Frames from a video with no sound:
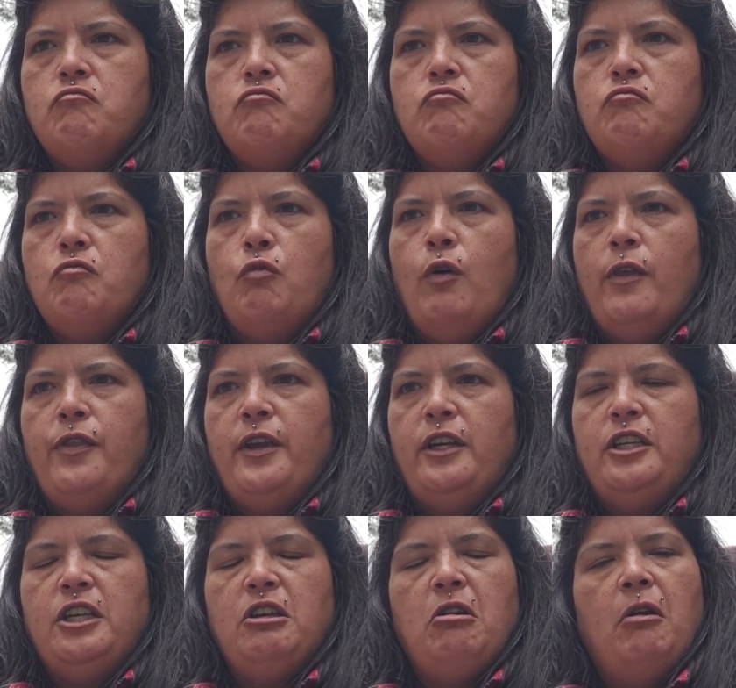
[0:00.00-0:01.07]
what they
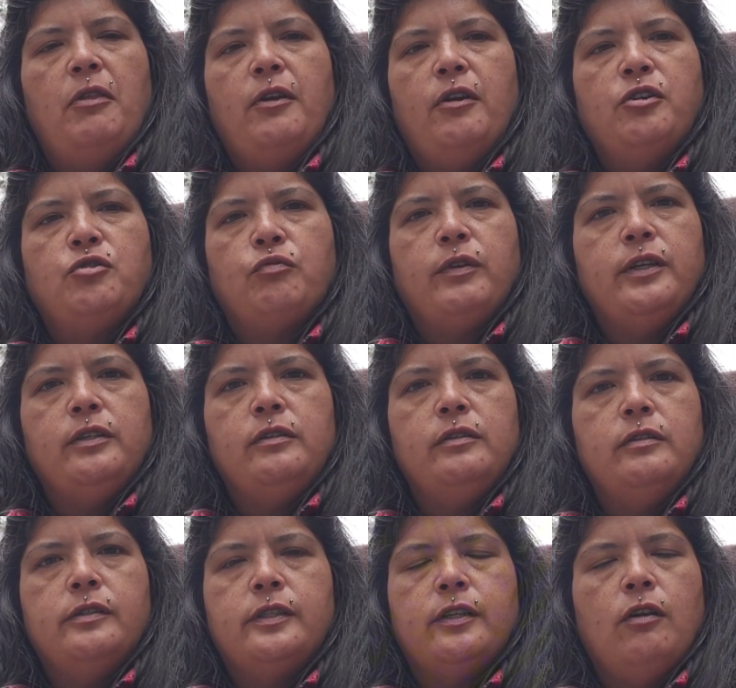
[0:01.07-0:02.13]
did on their
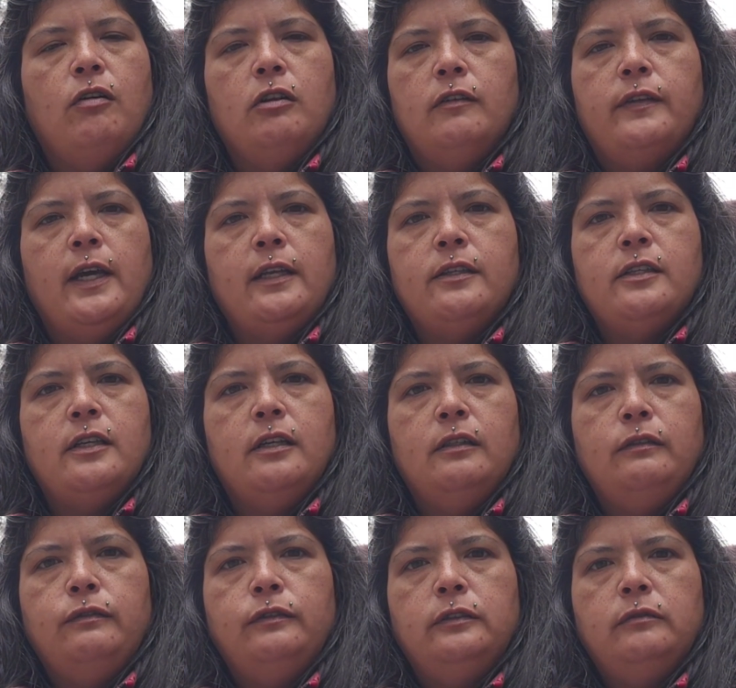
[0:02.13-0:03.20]
drills and all of that stuff?